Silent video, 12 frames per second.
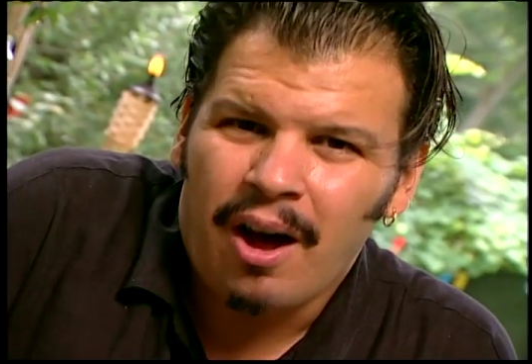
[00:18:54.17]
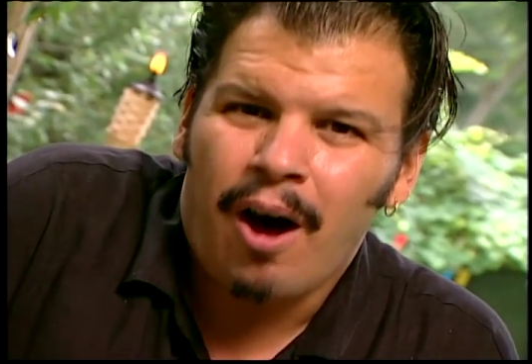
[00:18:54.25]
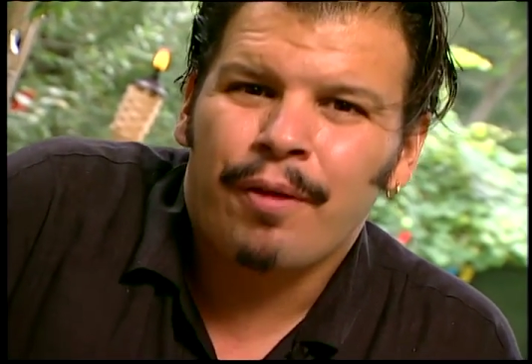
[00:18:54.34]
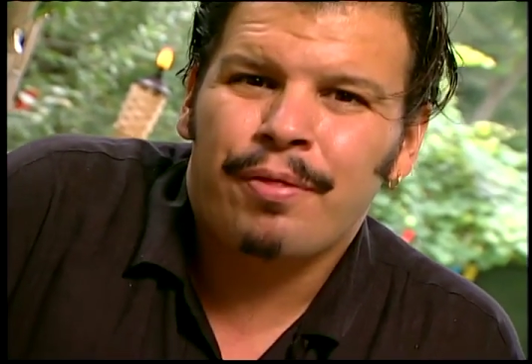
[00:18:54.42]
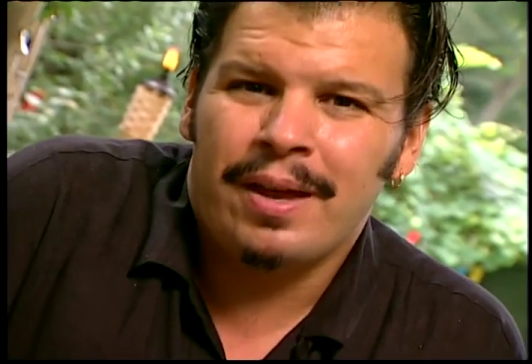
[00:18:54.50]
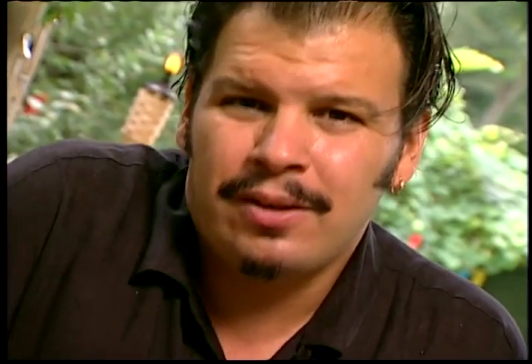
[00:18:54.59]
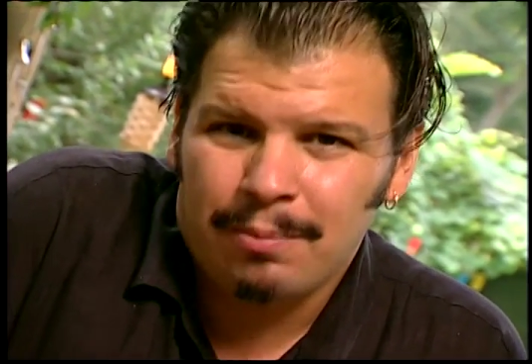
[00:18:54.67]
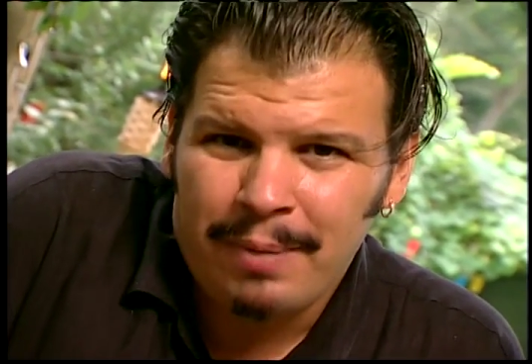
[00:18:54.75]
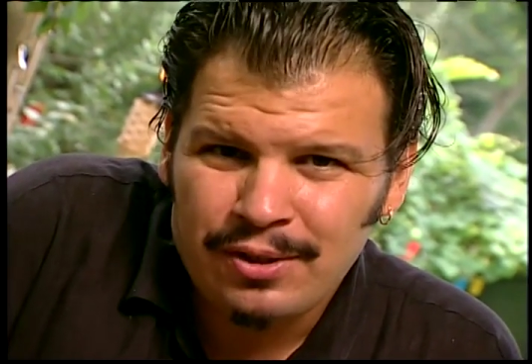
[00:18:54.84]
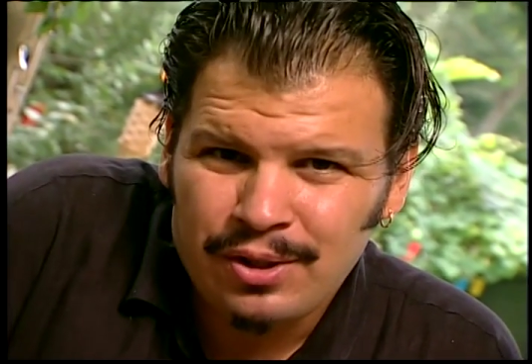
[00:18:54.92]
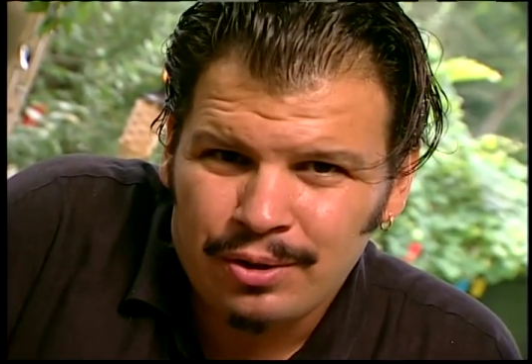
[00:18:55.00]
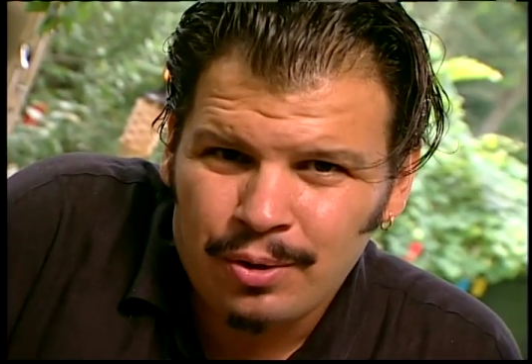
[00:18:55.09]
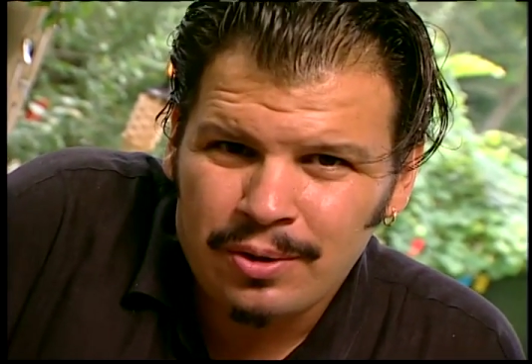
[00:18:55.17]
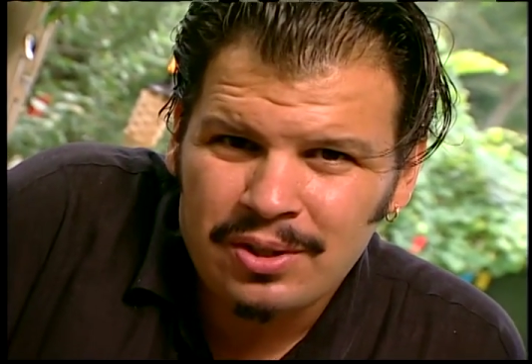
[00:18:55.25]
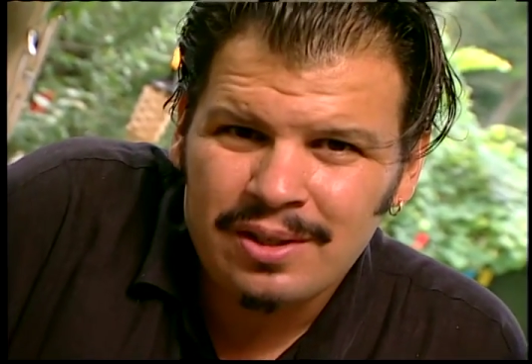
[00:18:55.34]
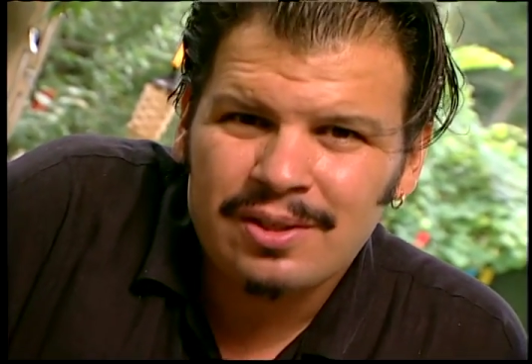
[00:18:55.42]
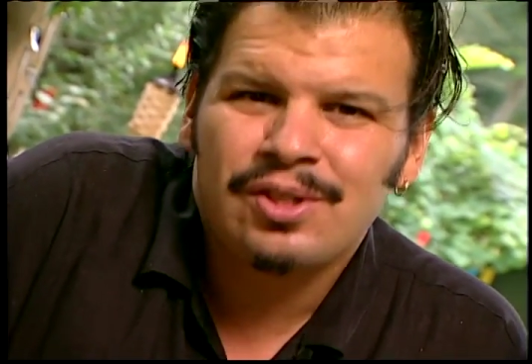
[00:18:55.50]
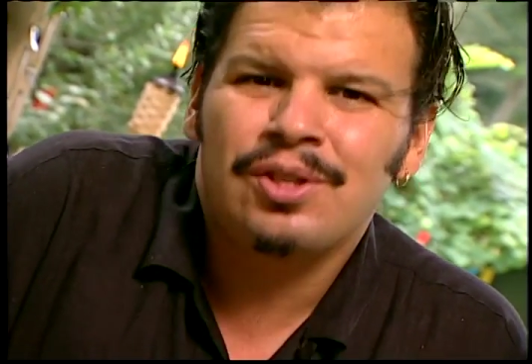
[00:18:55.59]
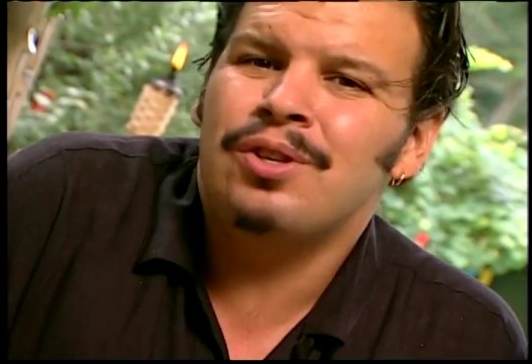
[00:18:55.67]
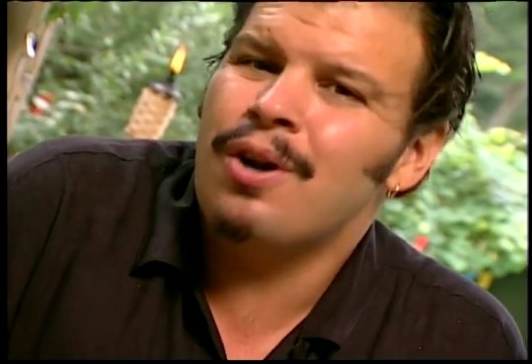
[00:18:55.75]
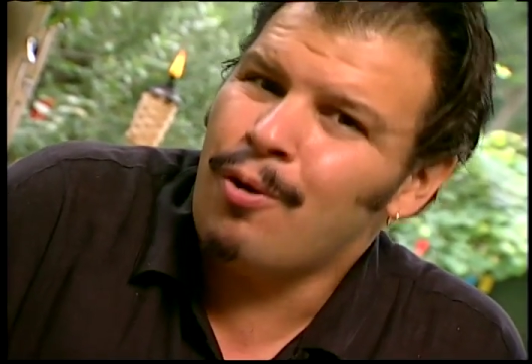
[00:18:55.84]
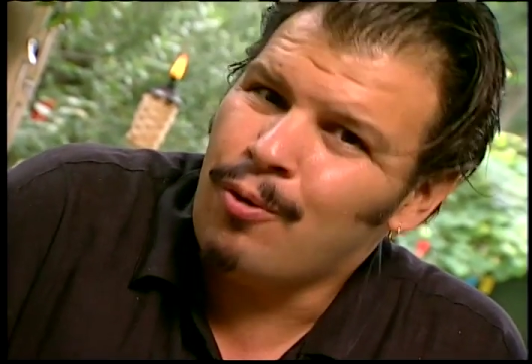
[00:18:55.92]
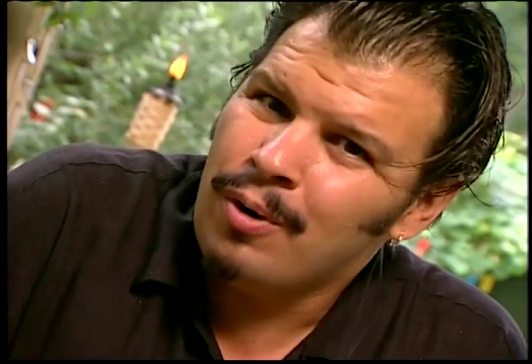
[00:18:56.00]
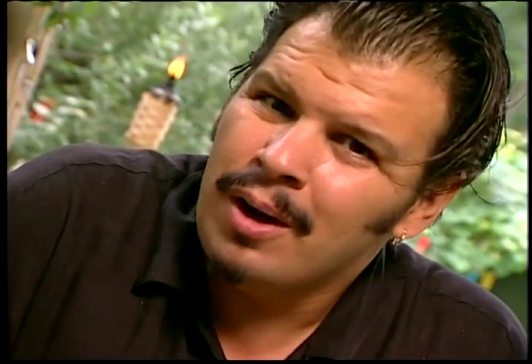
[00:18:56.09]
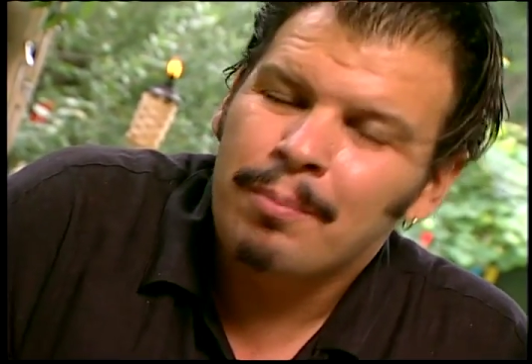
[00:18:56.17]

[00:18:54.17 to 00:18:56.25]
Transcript: Authentic Mexican tortillas? No,